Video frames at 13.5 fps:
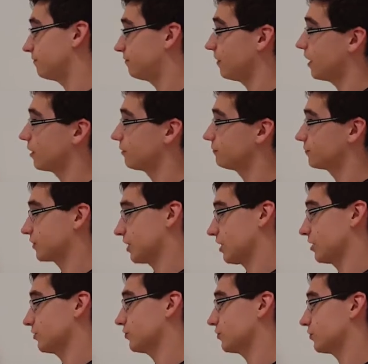5
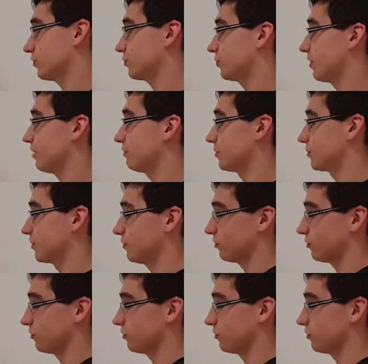sides, so that means that